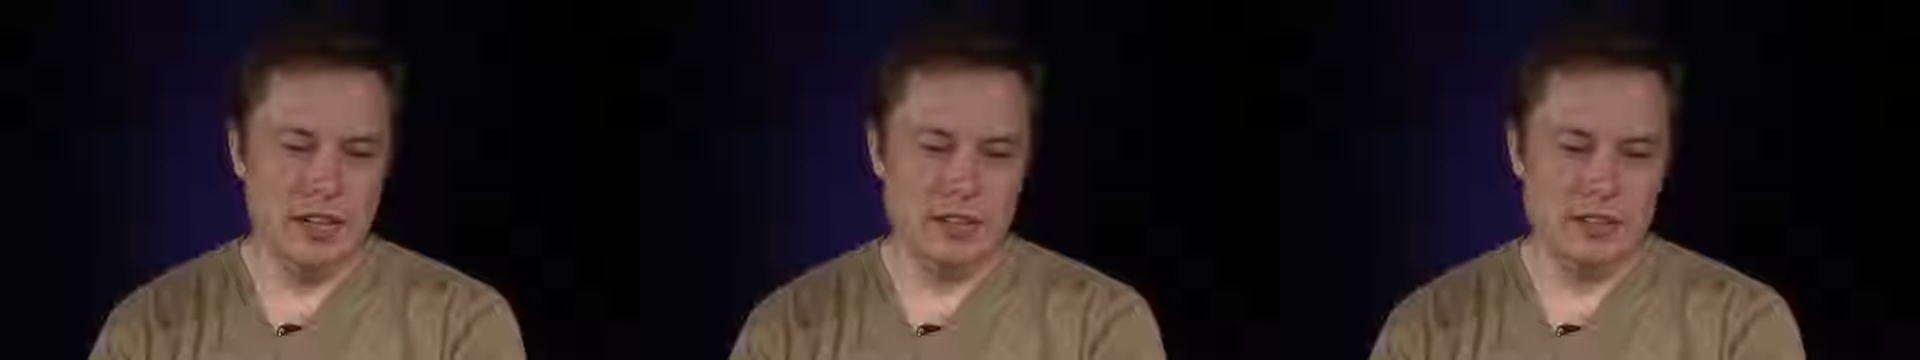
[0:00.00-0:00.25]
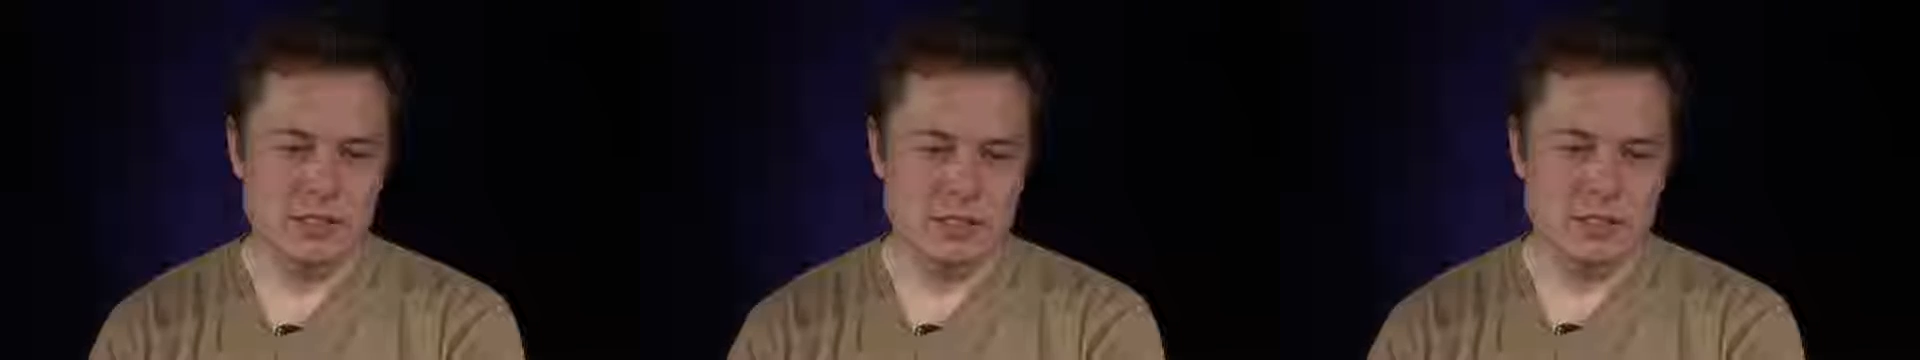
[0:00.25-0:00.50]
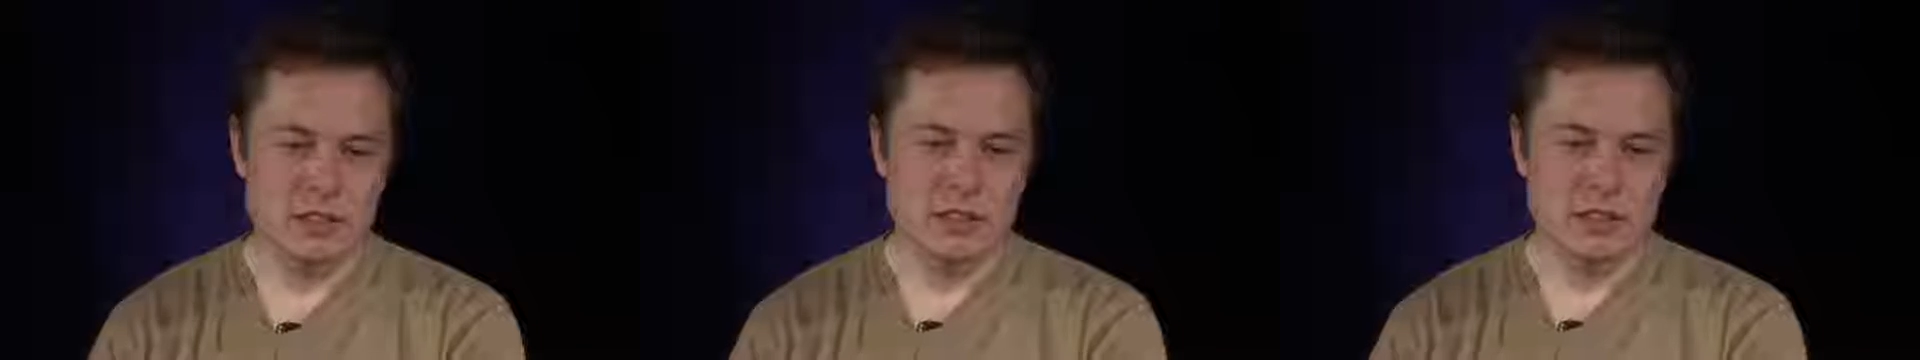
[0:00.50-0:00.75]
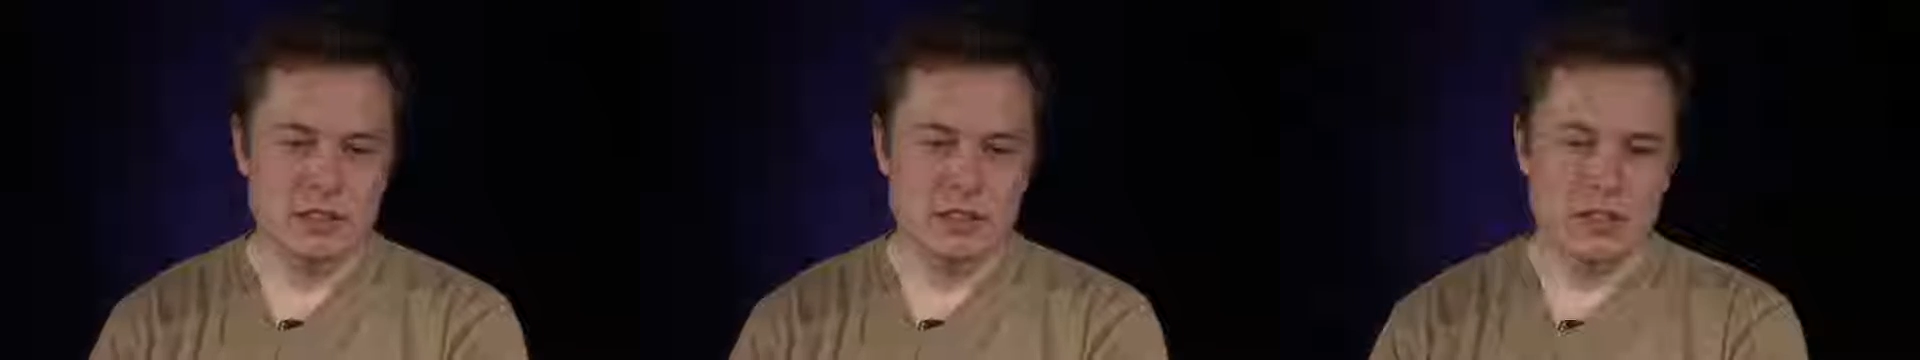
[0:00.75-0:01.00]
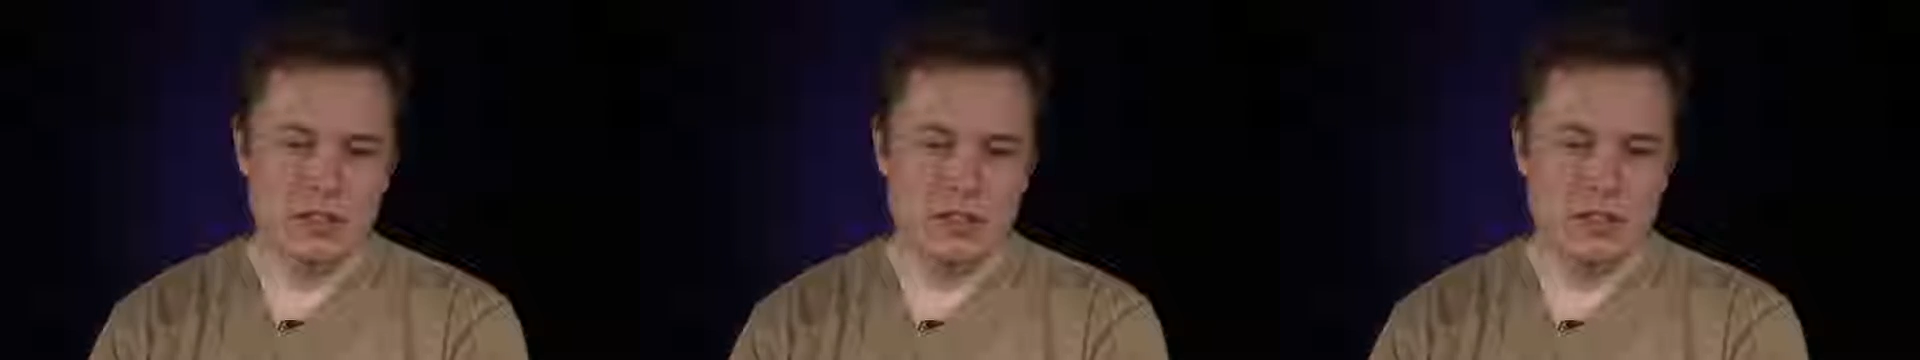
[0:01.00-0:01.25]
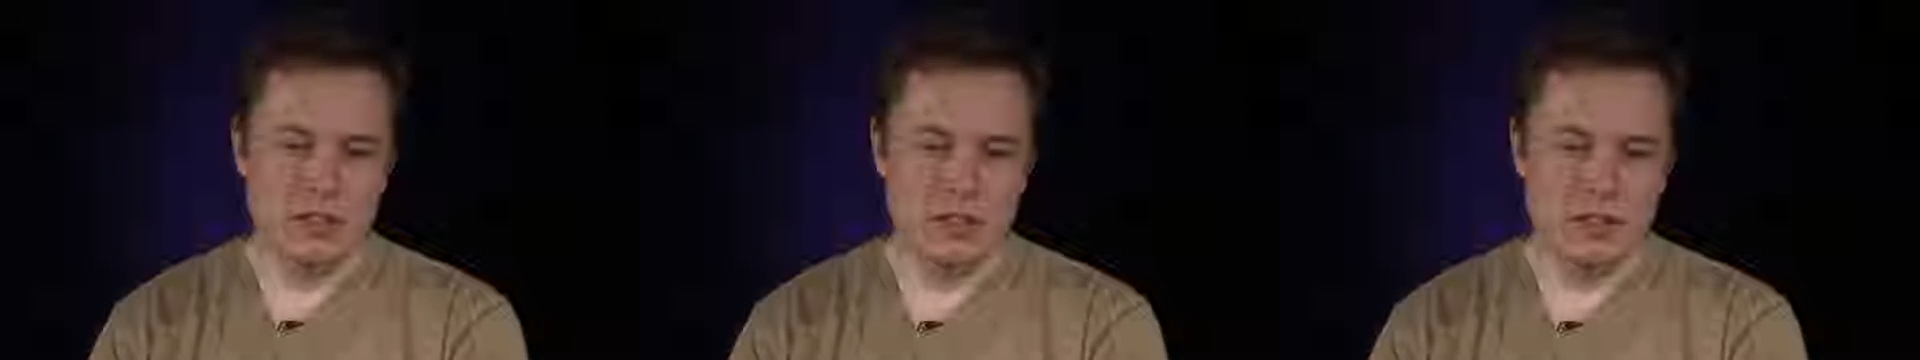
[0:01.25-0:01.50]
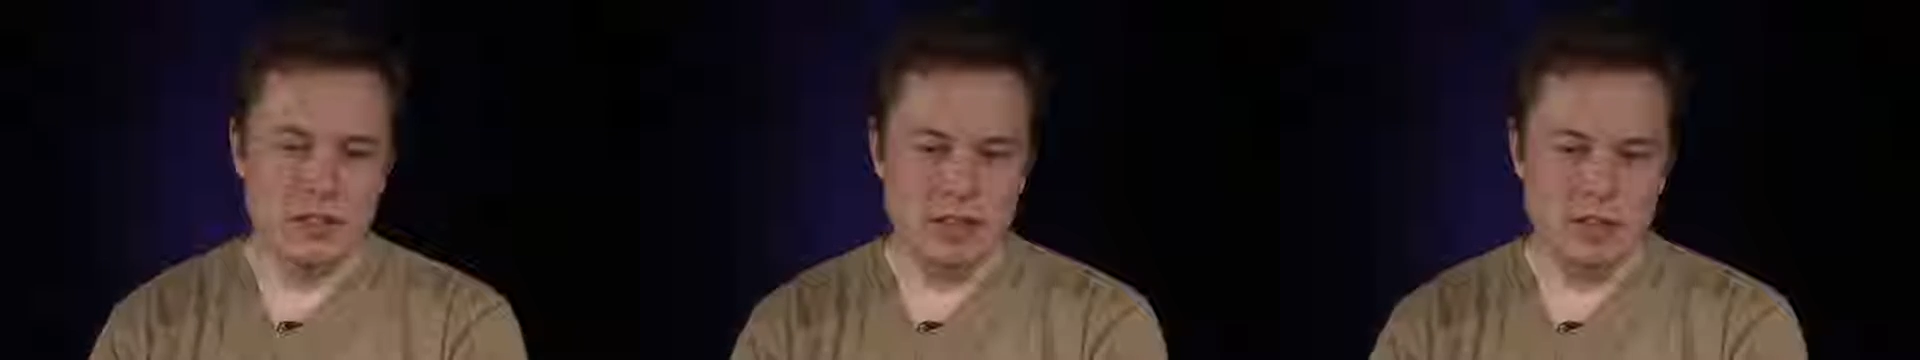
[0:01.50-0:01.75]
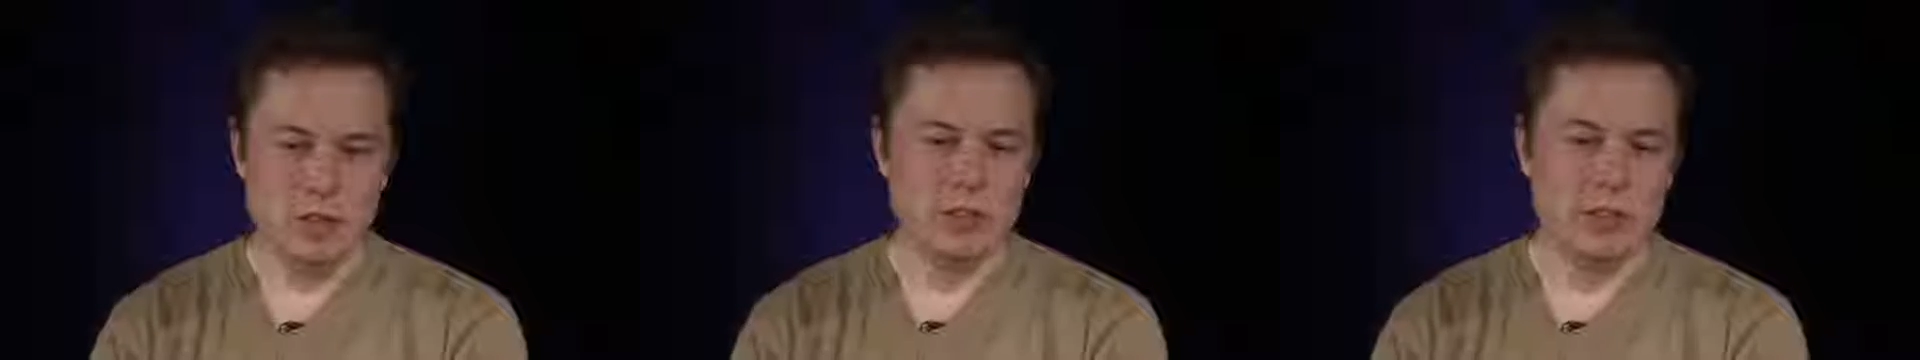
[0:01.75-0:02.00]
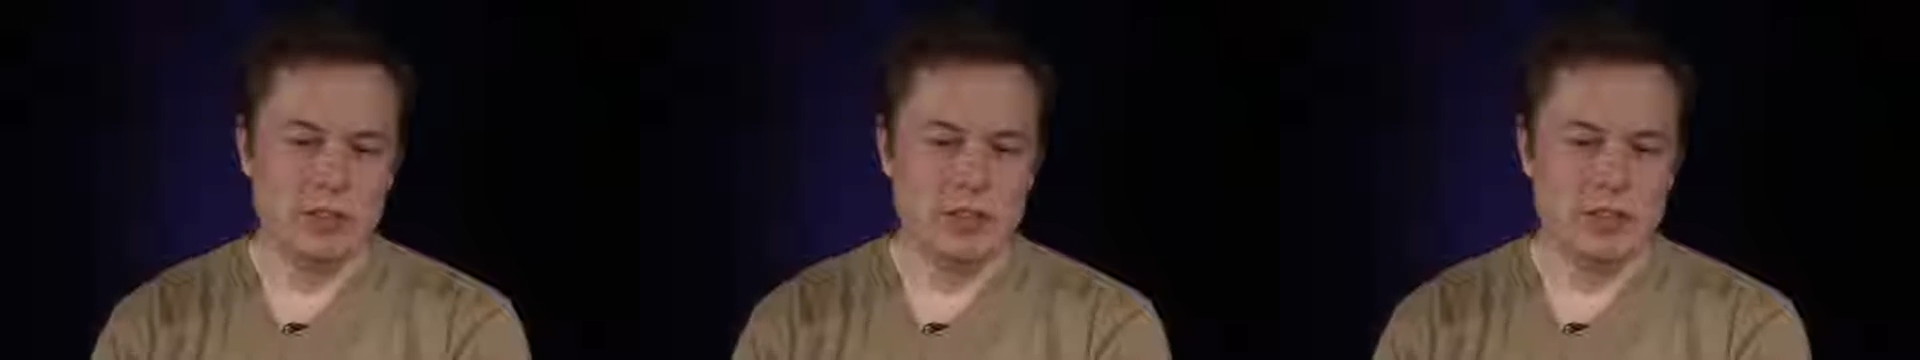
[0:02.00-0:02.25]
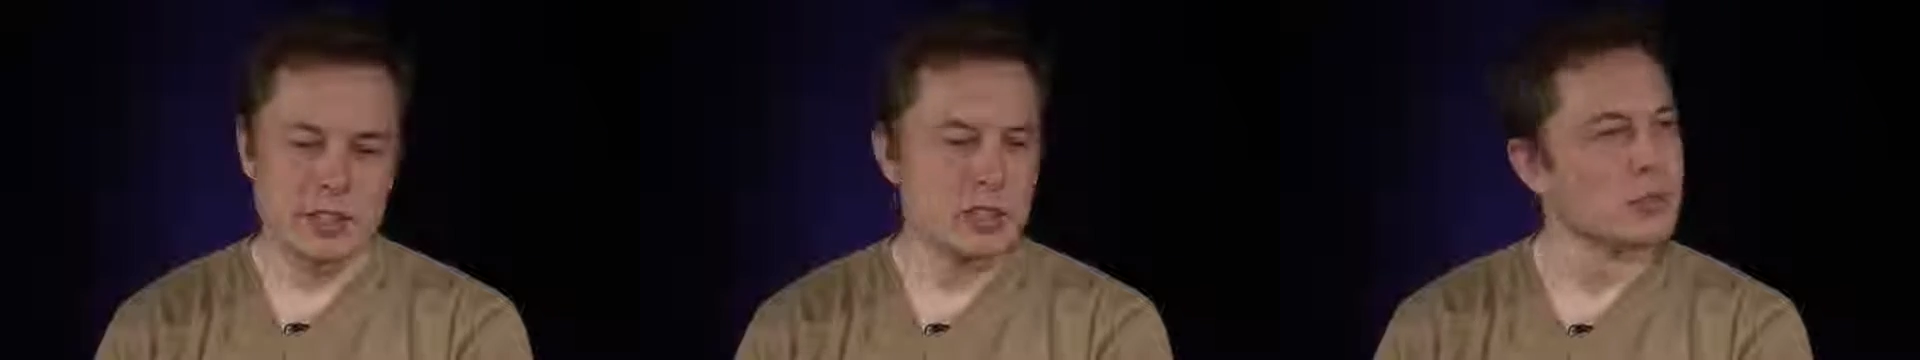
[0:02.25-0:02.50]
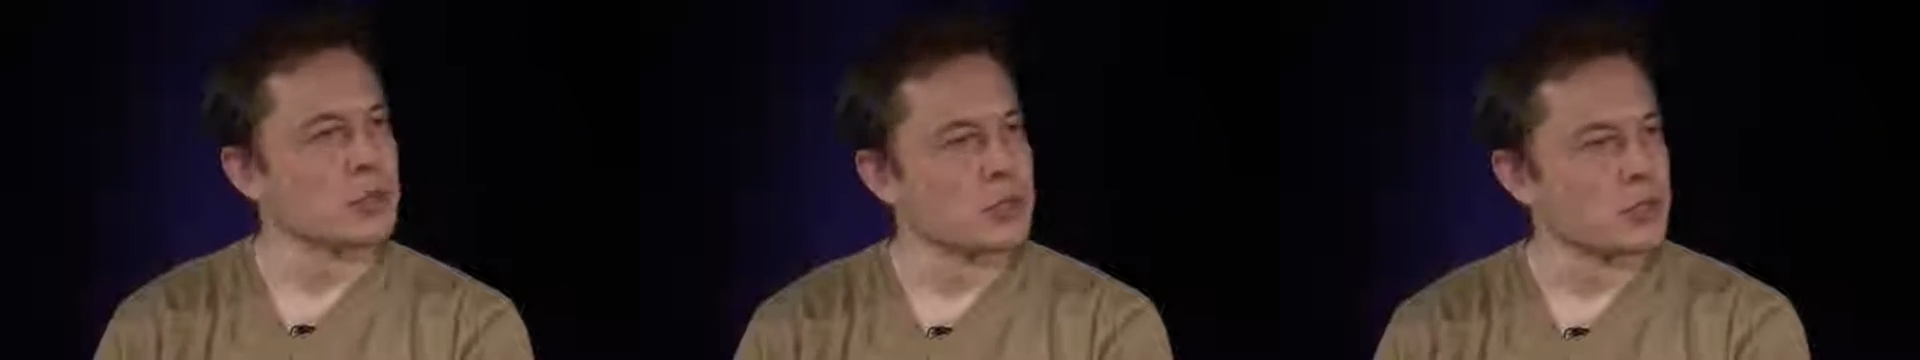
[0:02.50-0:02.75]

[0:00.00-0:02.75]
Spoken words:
as, they assume too many things to be